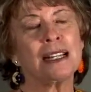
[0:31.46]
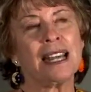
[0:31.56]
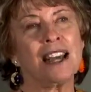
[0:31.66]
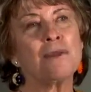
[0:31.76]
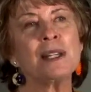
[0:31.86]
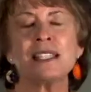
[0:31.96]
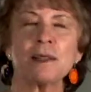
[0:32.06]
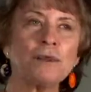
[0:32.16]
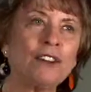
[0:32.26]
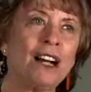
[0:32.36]
gave me
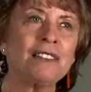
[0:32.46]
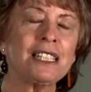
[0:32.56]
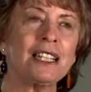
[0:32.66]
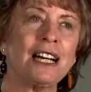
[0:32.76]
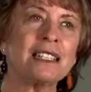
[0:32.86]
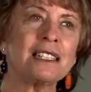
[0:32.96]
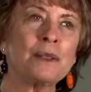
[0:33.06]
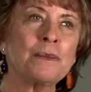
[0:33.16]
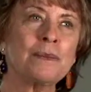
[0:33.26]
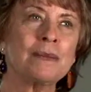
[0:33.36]
some
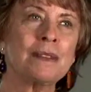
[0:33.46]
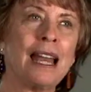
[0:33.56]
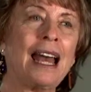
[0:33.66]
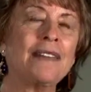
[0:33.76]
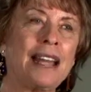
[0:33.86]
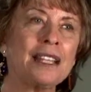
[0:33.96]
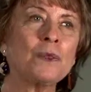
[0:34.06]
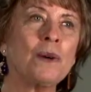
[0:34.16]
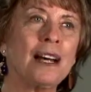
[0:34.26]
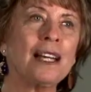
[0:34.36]
gravitas, and
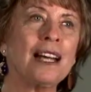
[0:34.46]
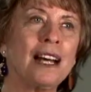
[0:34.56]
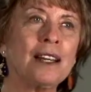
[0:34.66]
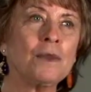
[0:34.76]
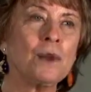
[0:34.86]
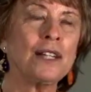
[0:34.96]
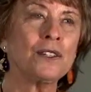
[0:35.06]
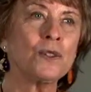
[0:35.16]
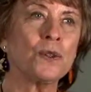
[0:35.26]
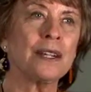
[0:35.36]
that's why I
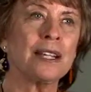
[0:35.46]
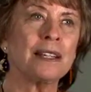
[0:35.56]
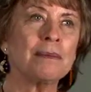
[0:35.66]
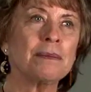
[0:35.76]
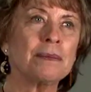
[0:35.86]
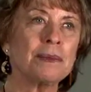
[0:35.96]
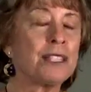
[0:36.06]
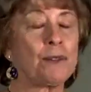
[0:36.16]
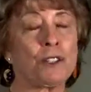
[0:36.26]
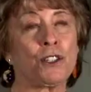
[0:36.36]
went toward it.
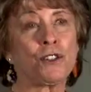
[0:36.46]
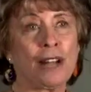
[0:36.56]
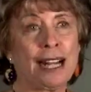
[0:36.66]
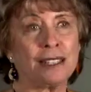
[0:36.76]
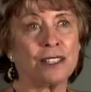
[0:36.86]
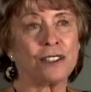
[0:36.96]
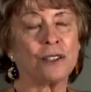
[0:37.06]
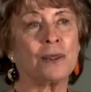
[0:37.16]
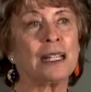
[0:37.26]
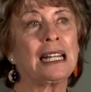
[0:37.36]
Plus, I was attracted
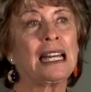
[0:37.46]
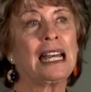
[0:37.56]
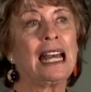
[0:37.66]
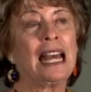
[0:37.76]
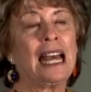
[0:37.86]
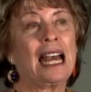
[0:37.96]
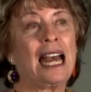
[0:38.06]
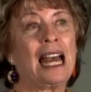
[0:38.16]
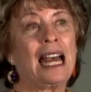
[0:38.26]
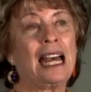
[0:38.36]
to it.
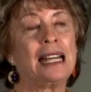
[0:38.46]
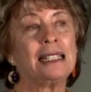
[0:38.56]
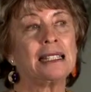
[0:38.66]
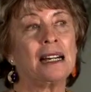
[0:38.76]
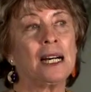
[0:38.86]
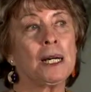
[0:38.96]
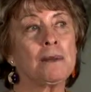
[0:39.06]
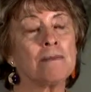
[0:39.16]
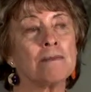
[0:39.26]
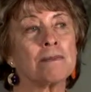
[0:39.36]
And
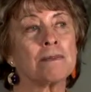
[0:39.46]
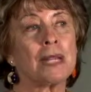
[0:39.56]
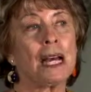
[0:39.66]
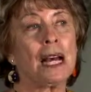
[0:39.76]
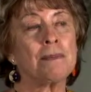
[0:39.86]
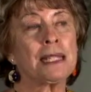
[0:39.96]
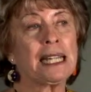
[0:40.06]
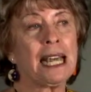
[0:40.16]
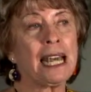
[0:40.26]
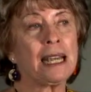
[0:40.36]
um, I
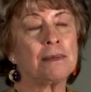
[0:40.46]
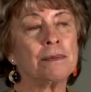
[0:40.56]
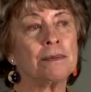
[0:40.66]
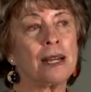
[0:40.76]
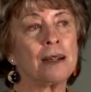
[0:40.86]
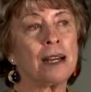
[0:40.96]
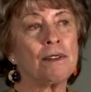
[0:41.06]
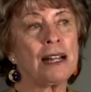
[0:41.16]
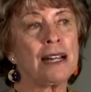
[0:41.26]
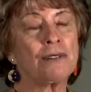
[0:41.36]
became, I,
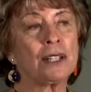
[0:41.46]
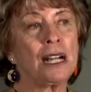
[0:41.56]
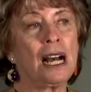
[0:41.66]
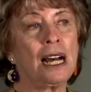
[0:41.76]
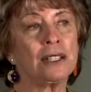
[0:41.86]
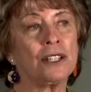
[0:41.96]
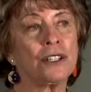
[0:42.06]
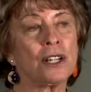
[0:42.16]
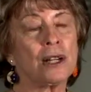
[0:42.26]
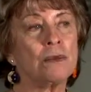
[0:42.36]
right after
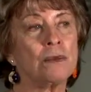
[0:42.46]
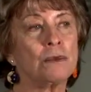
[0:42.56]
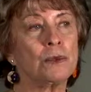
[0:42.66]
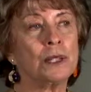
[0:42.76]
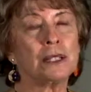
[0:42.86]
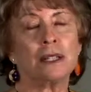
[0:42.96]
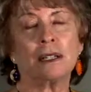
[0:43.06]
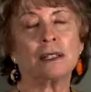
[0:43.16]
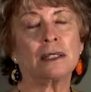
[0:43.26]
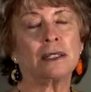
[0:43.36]
college, I worked in a